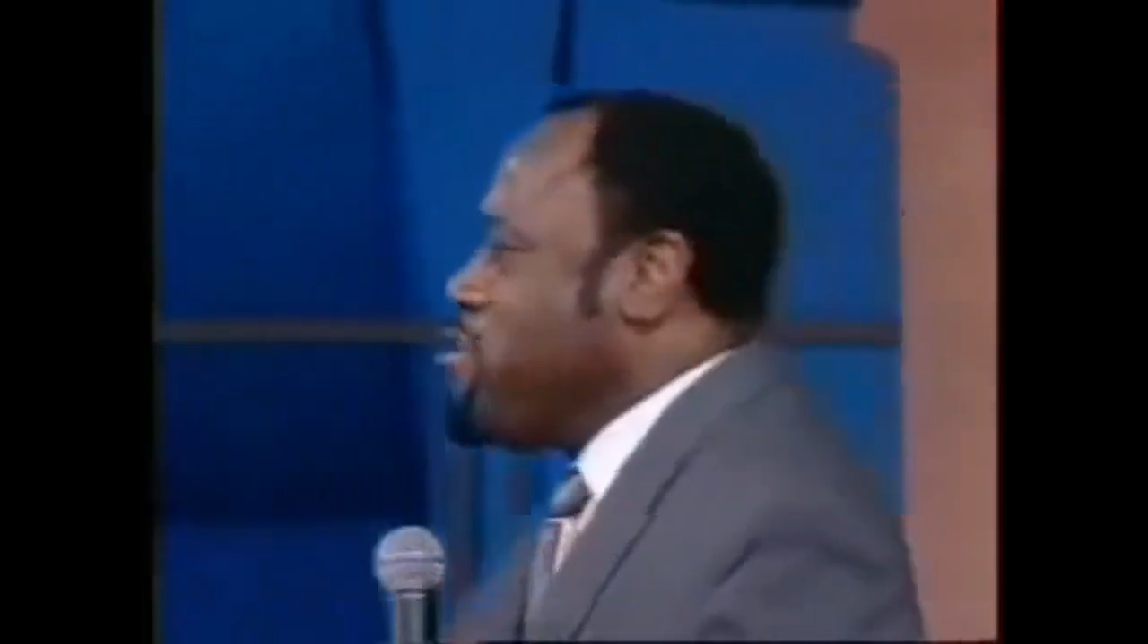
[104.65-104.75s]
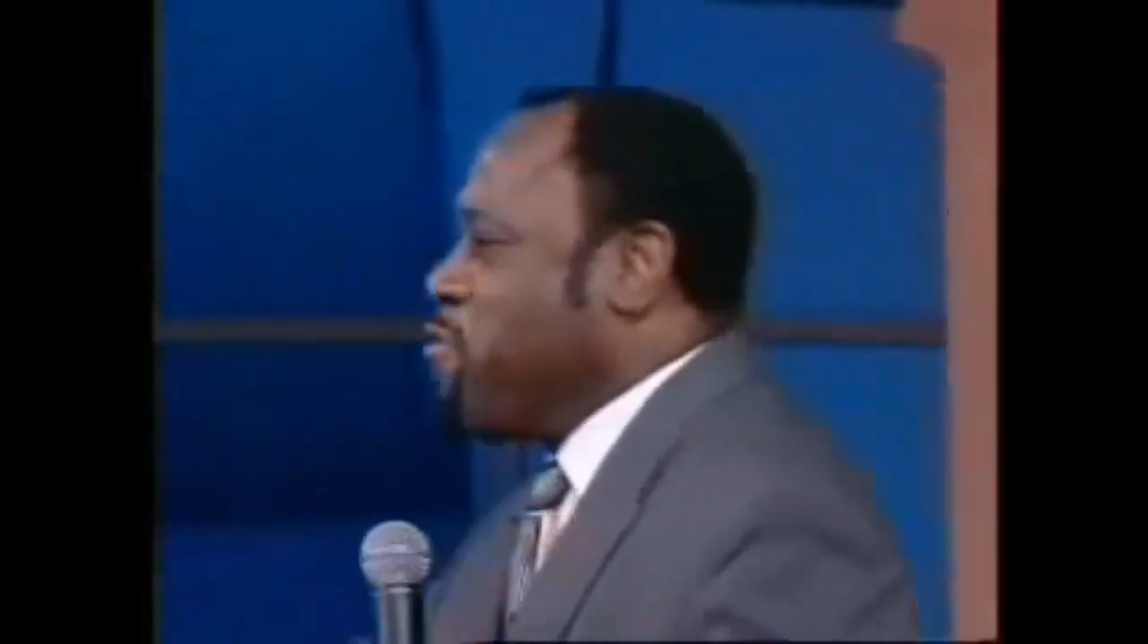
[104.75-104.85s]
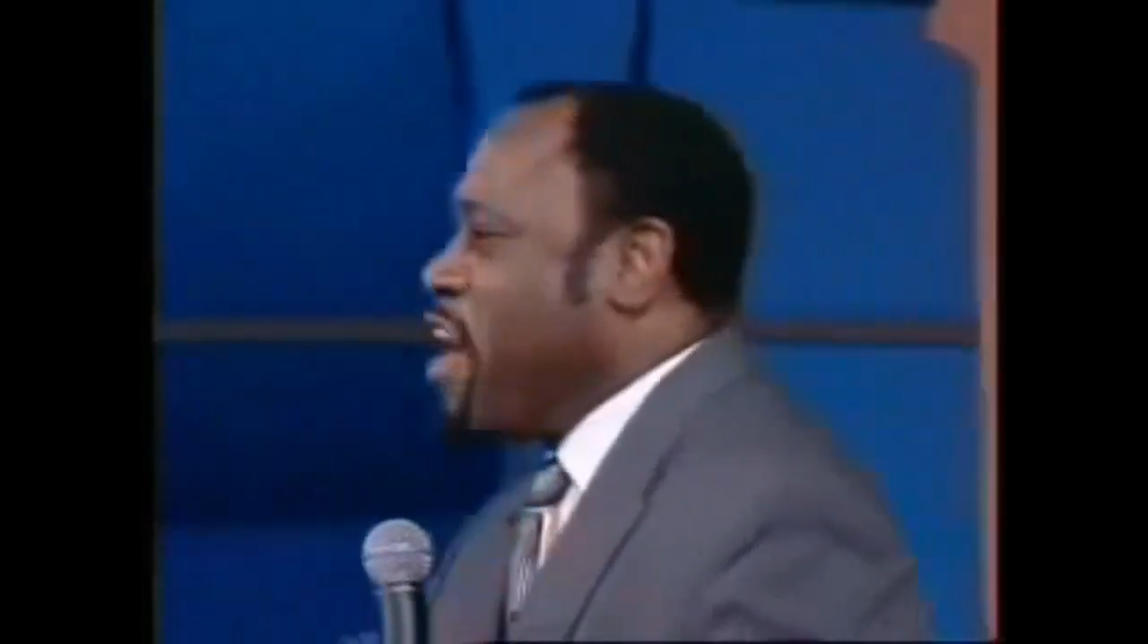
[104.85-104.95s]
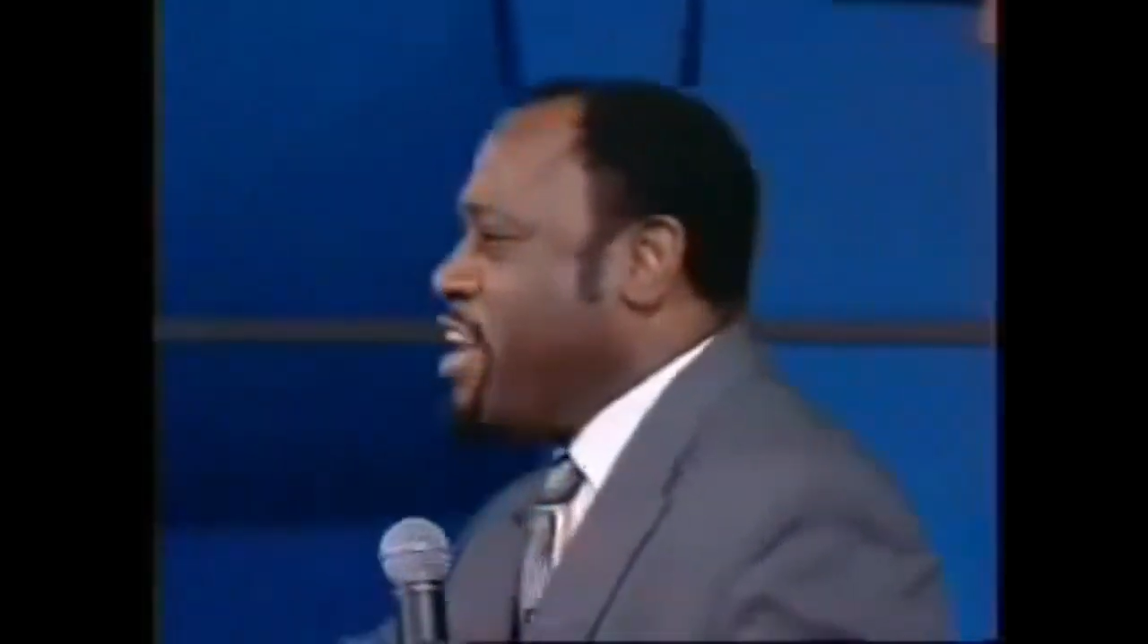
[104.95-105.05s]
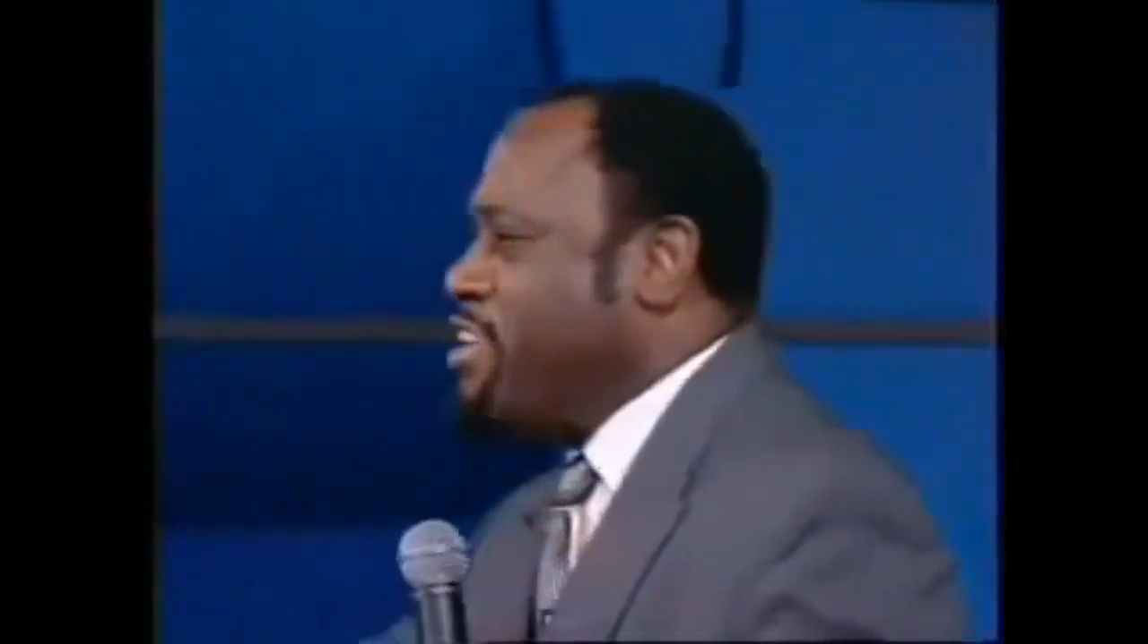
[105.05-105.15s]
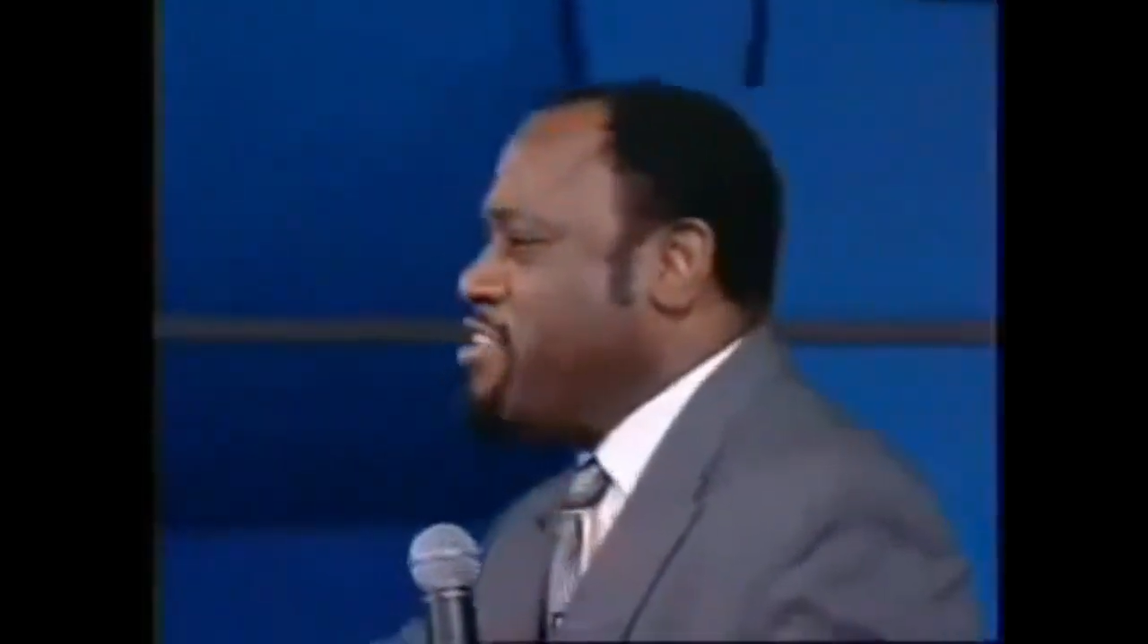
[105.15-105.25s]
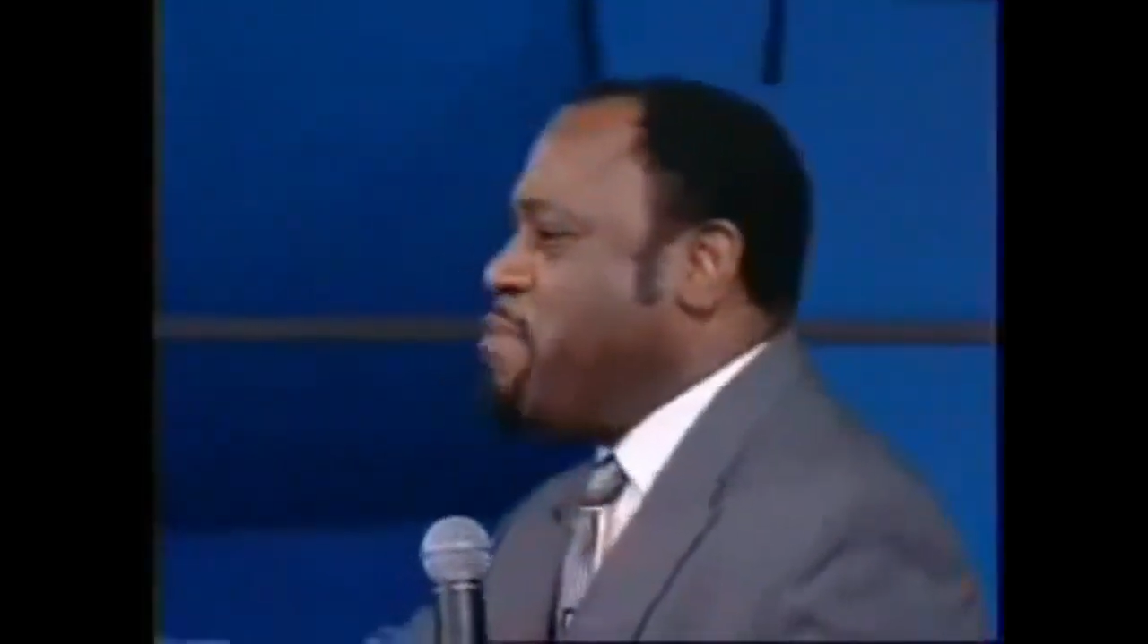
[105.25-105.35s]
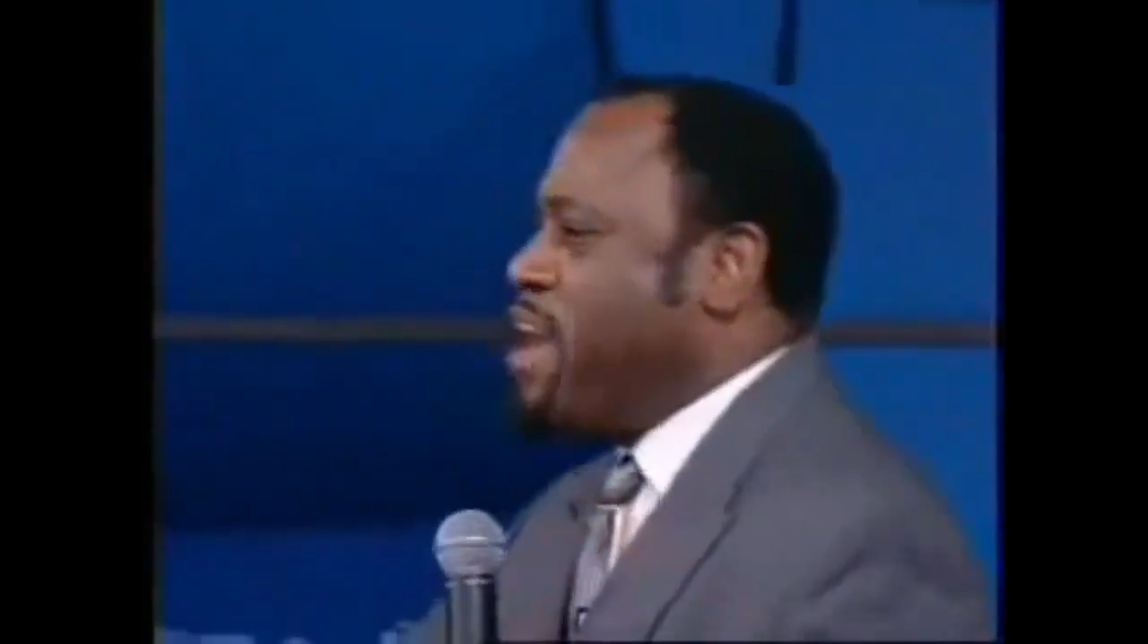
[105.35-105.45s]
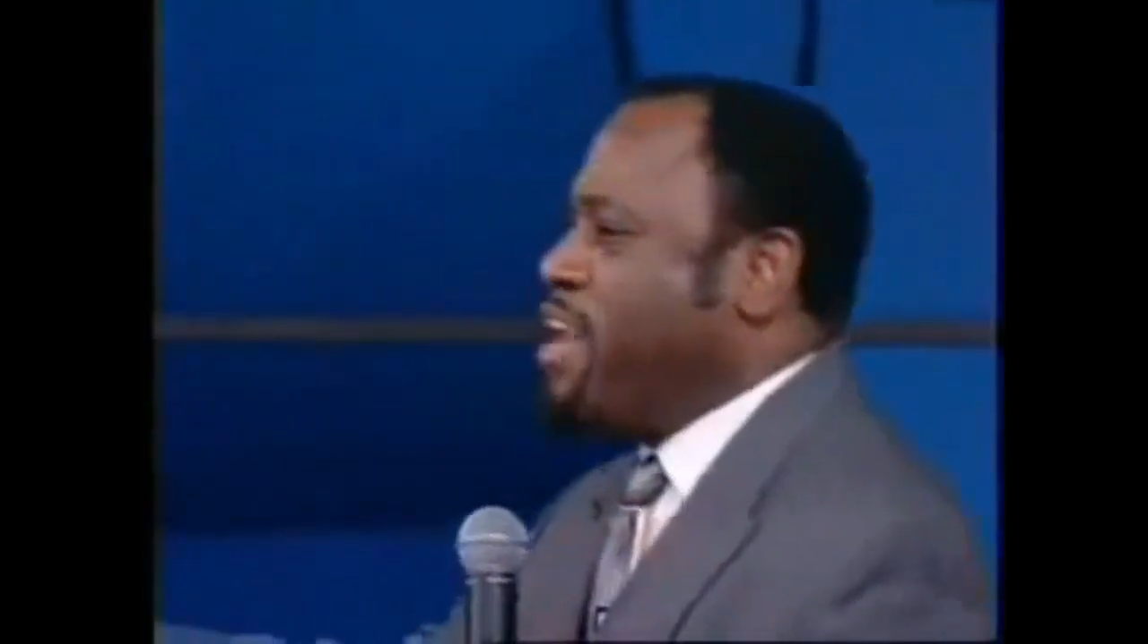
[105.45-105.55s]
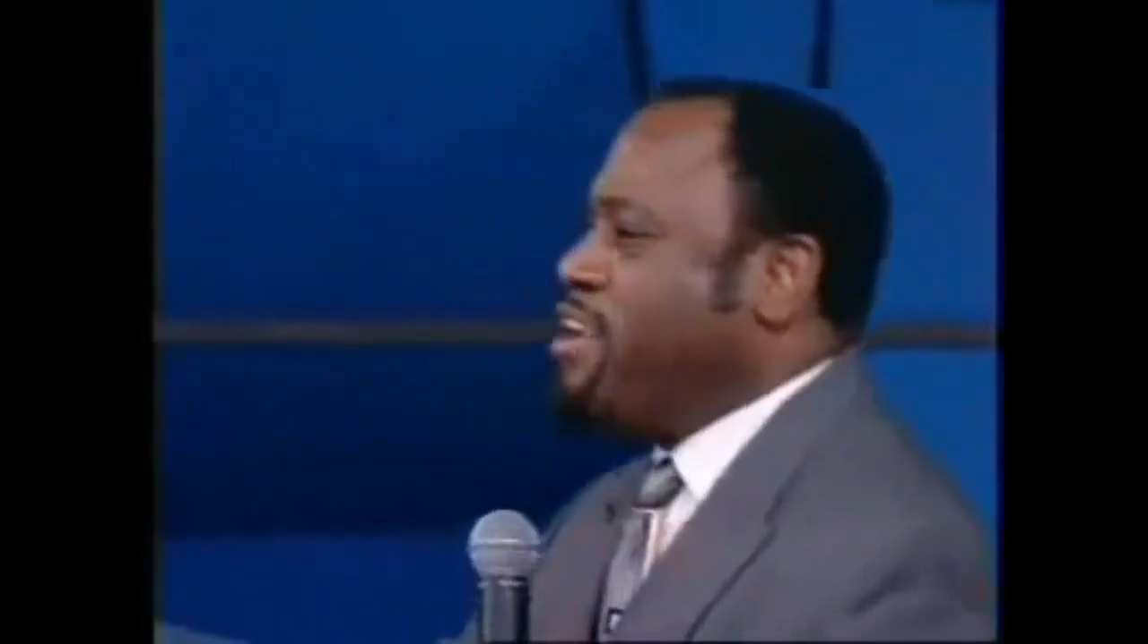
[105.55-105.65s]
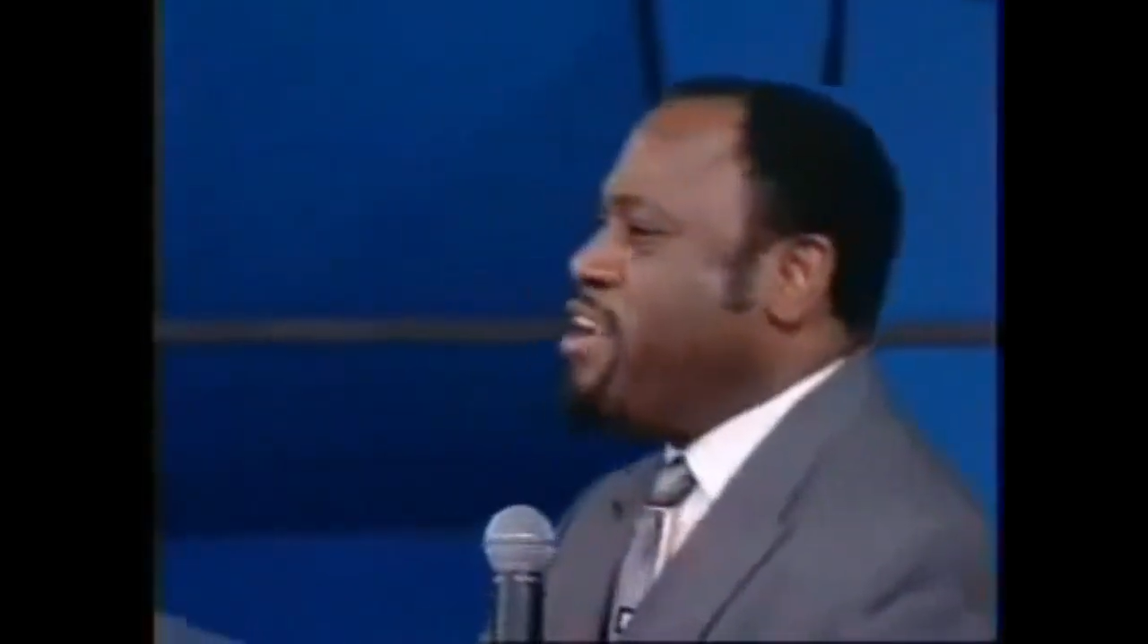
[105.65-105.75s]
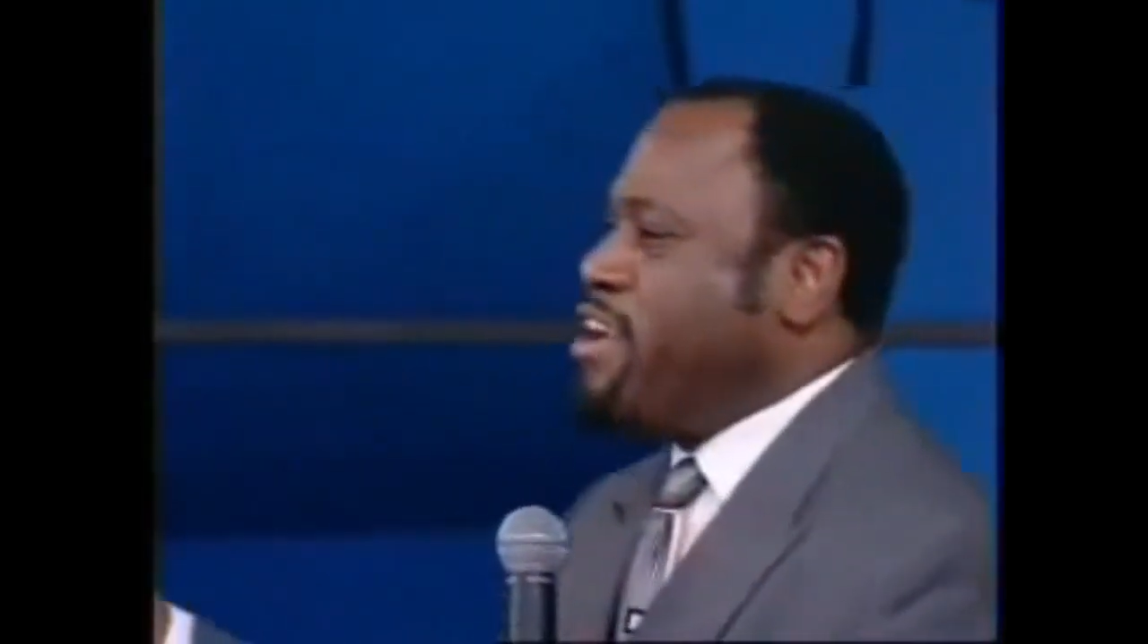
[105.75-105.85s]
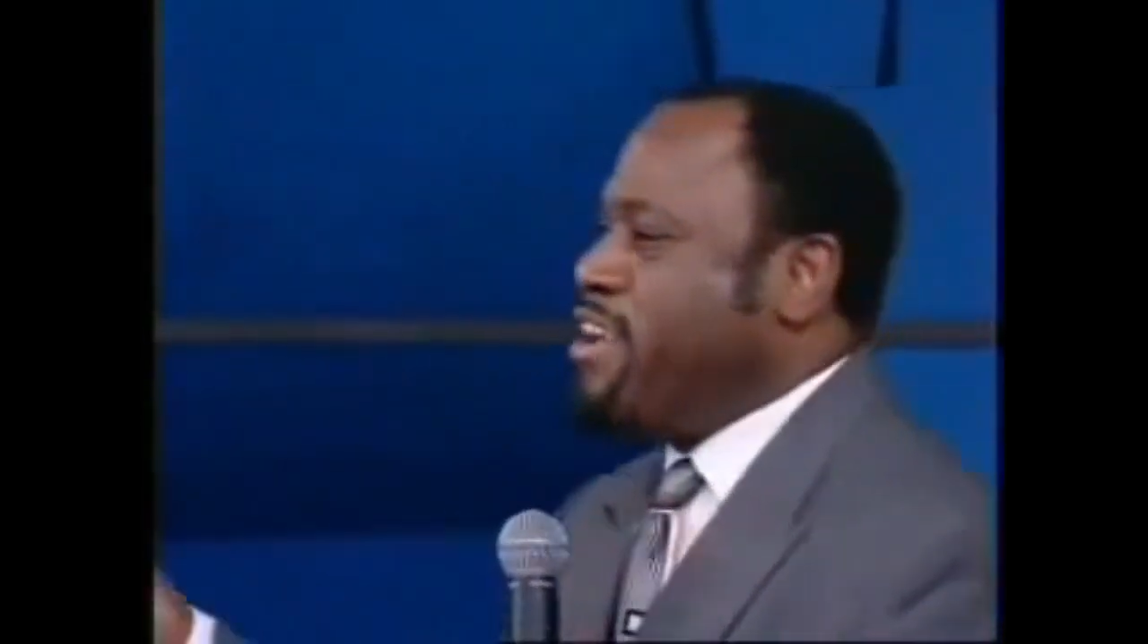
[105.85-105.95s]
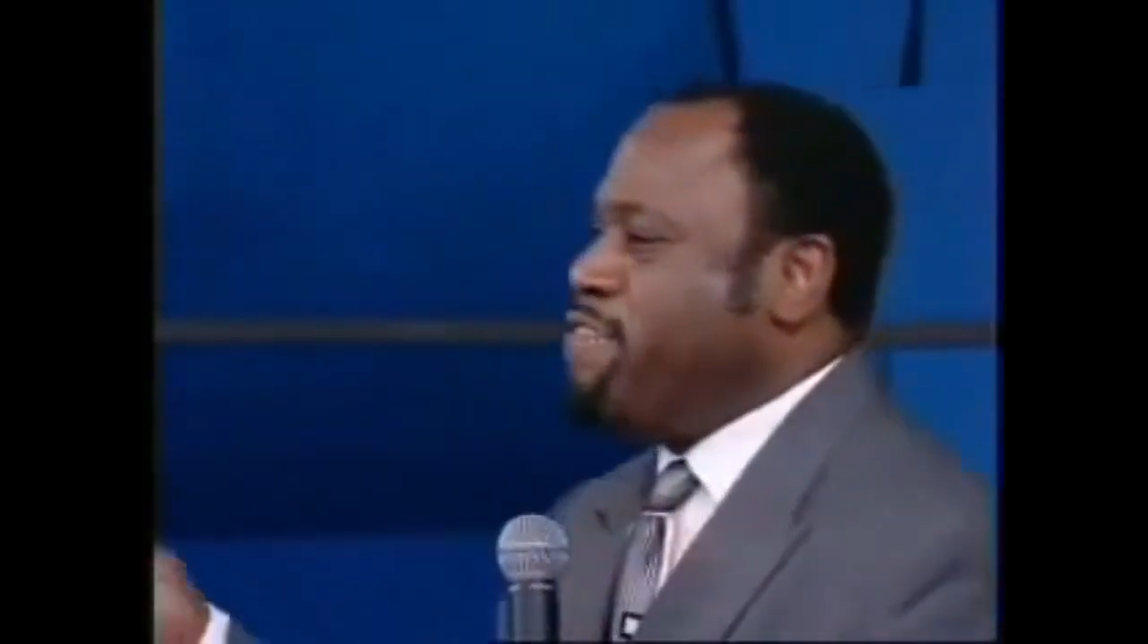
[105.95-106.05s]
you find that this man,